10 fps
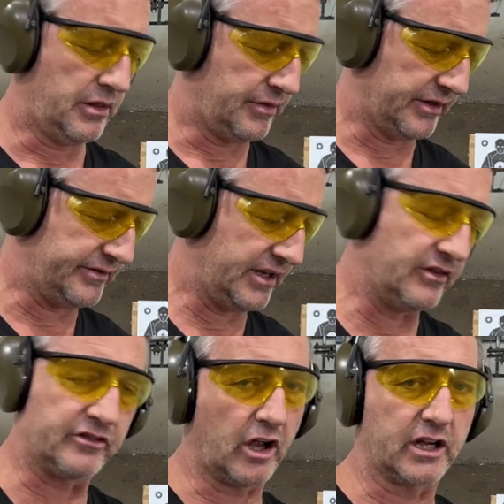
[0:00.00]
that didn't
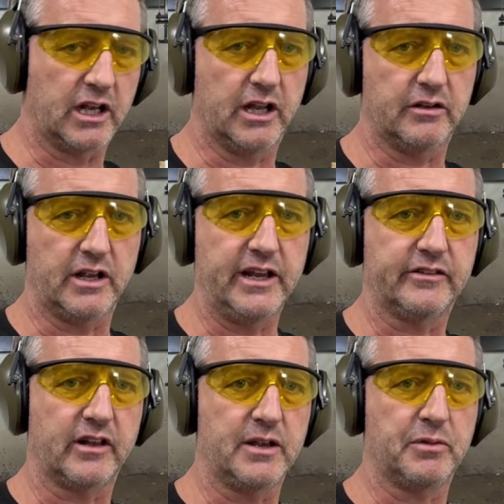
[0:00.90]
cycle it
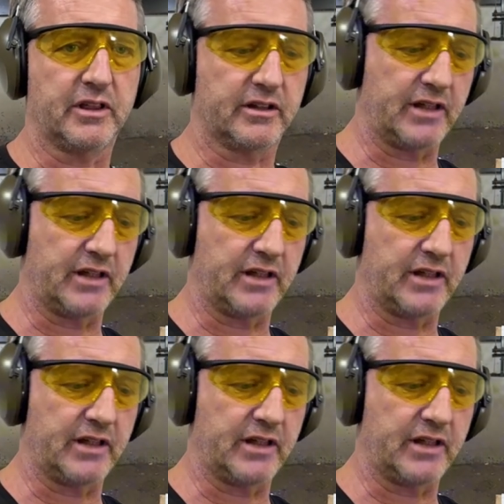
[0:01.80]
easily, but